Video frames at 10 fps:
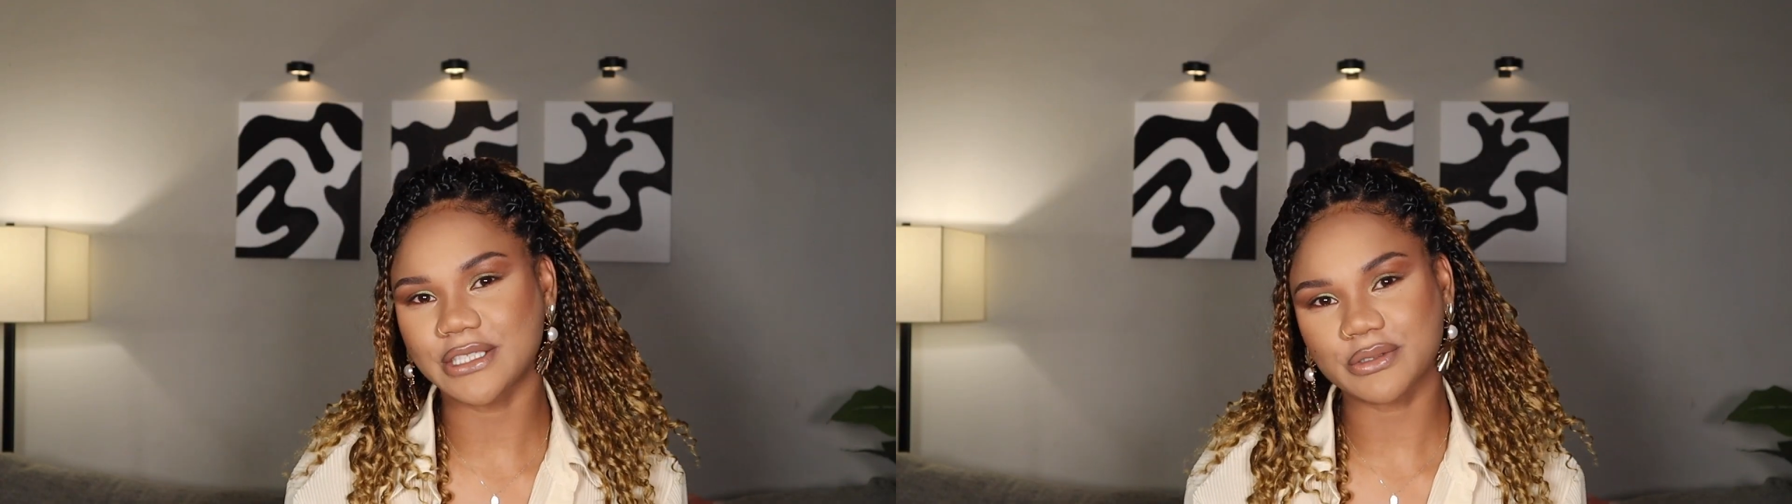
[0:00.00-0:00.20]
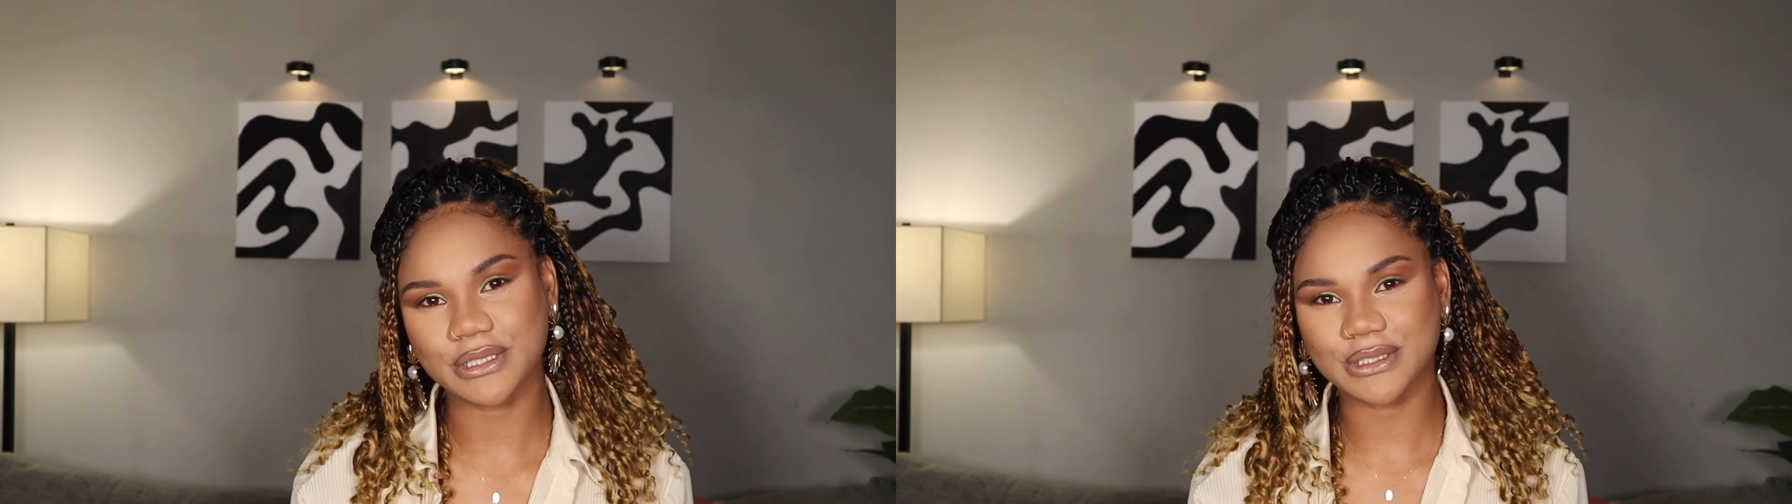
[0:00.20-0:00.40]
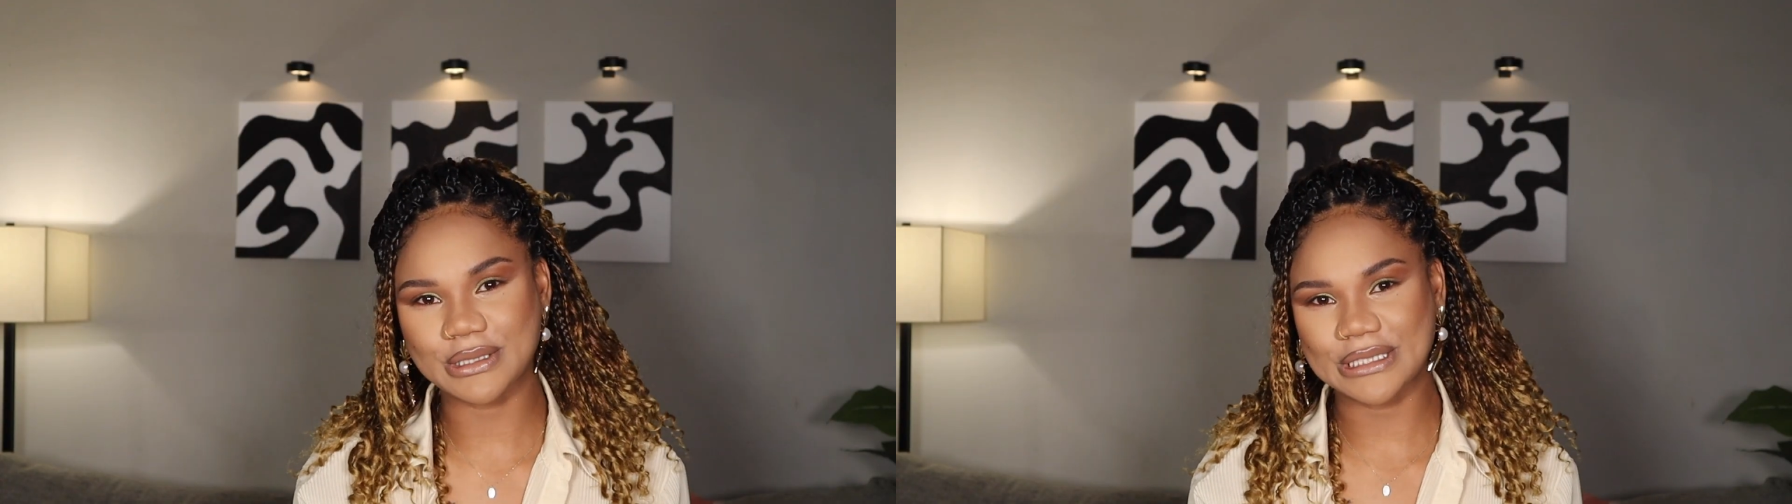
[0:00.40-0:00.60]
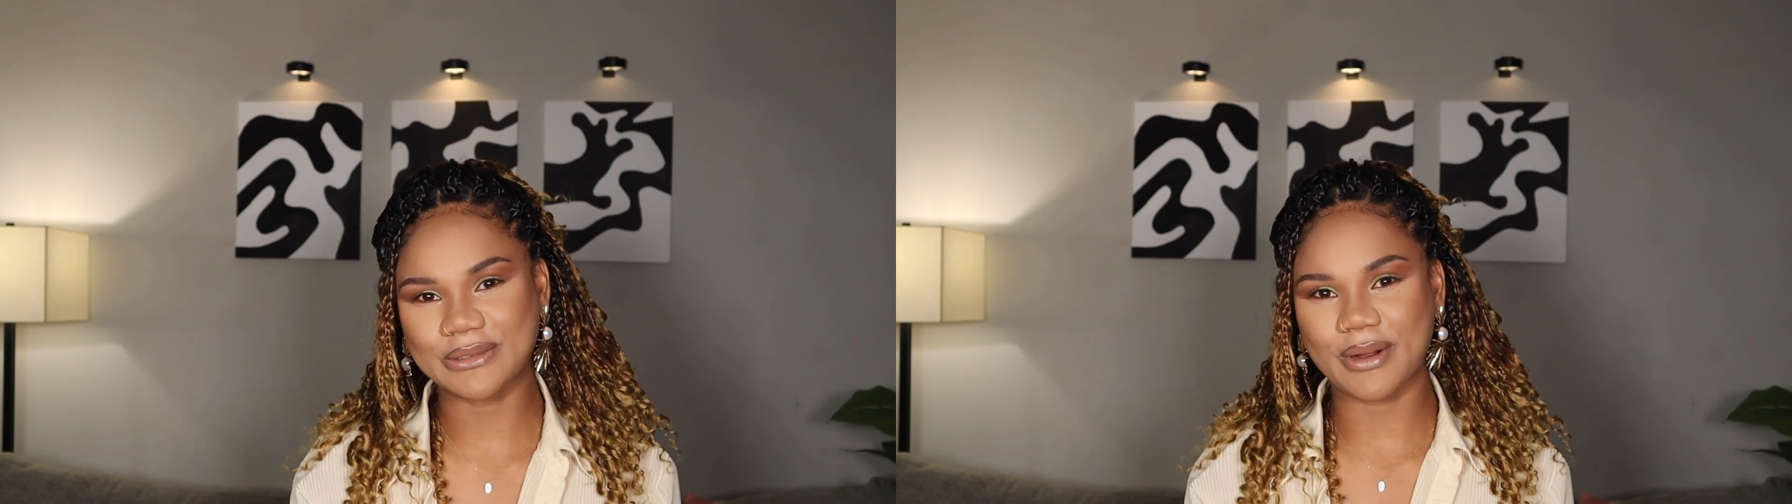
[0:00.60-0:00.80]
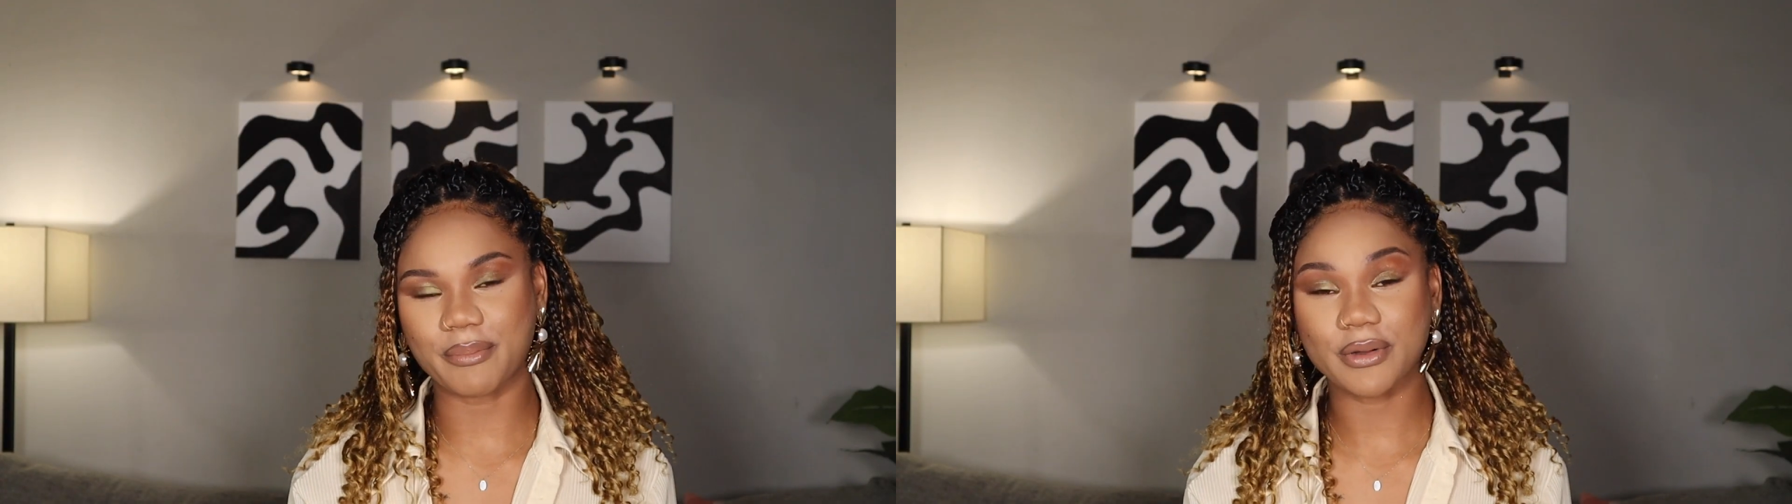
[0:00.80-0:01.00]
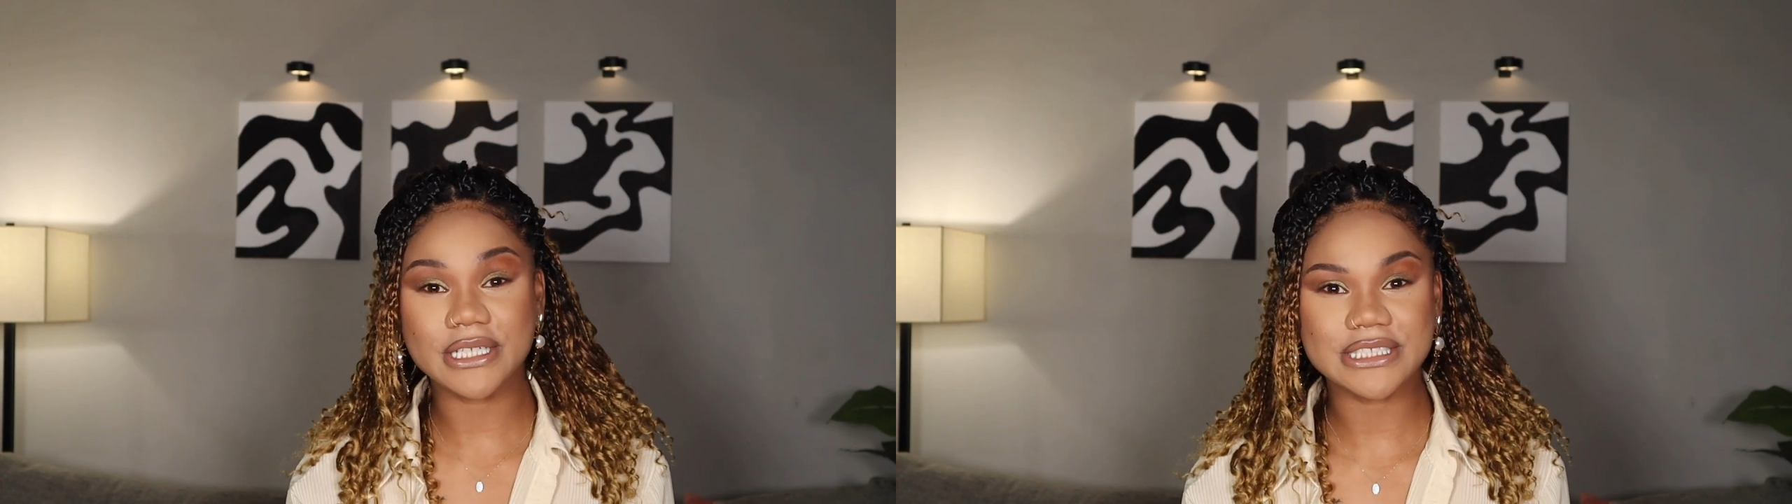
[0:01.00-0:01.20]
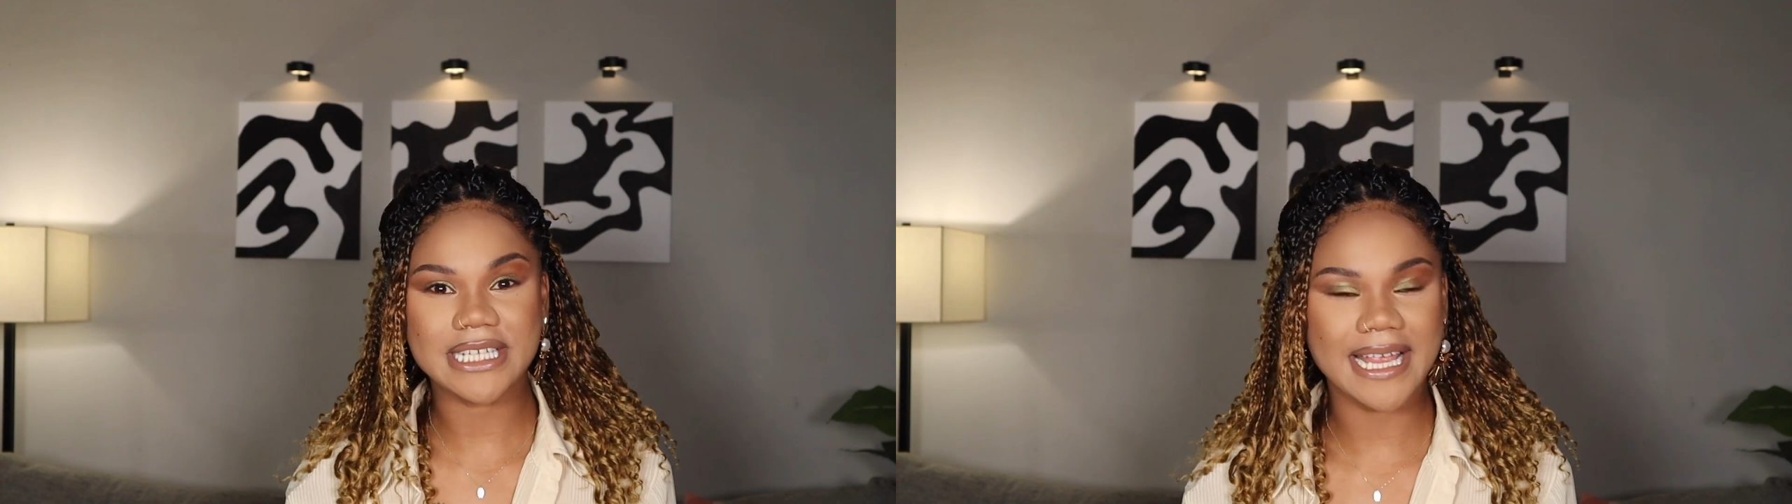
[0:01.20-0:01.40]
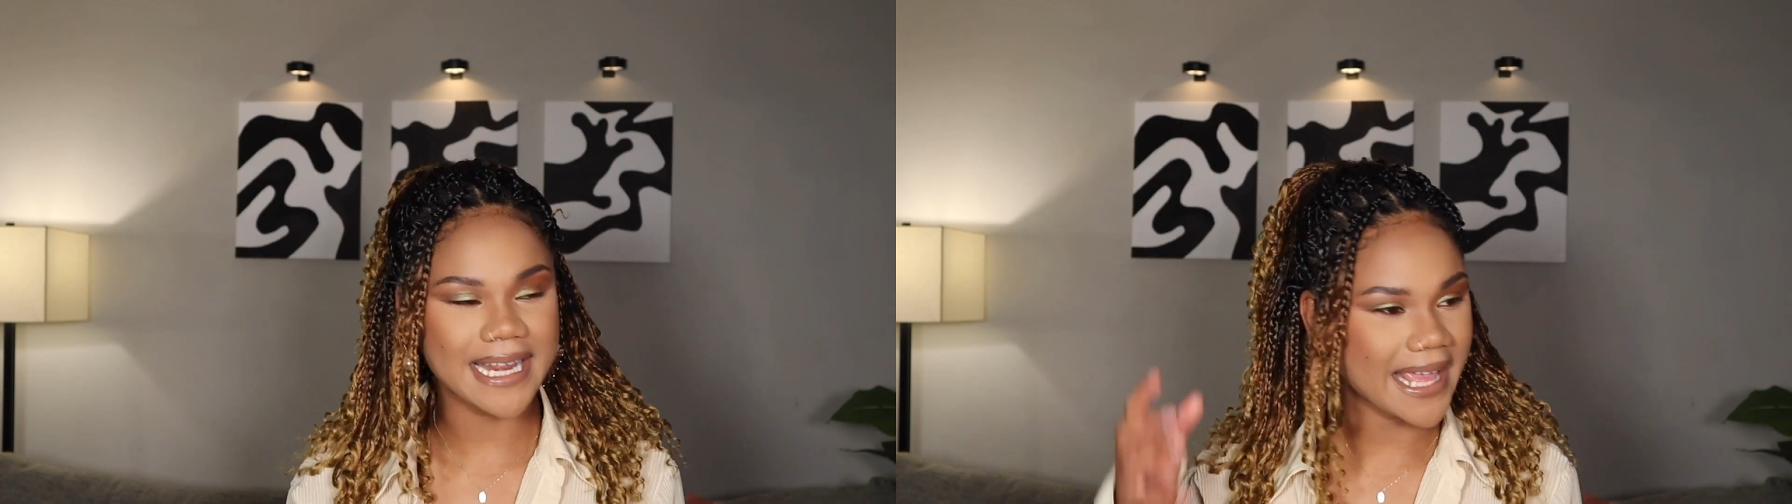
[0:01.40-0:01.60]
truly truly do
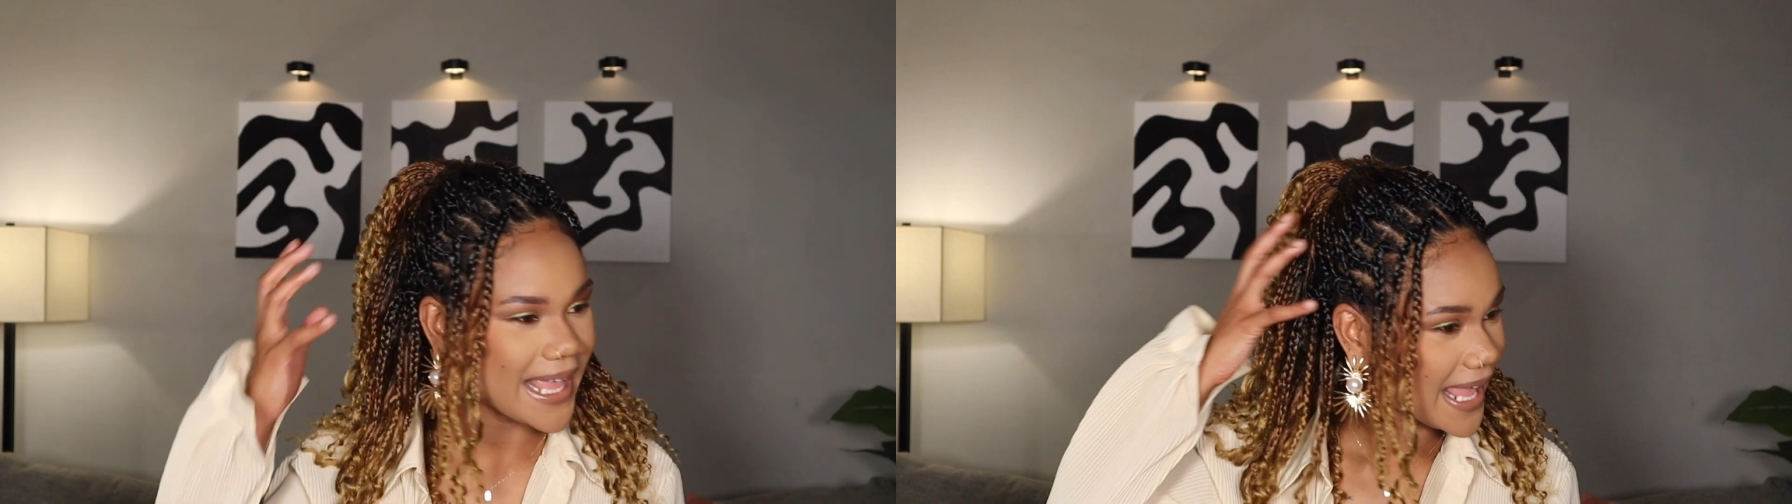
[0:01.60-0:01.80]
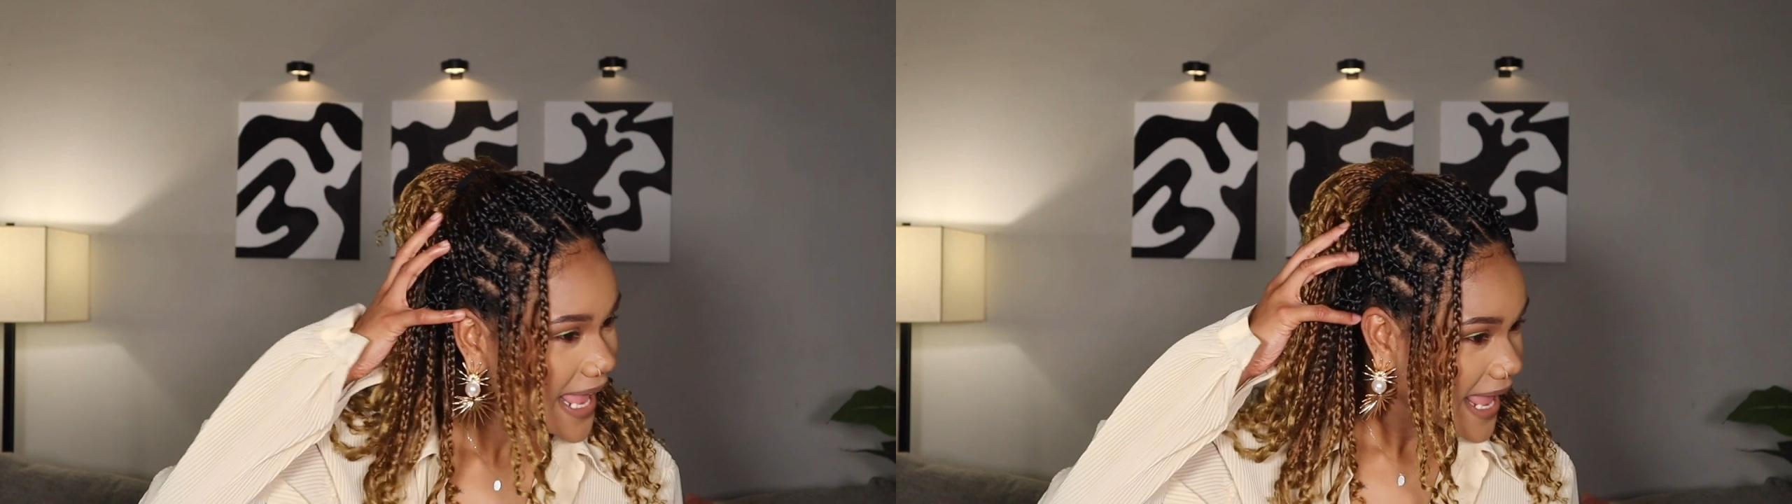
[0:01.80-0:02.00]
appreciate it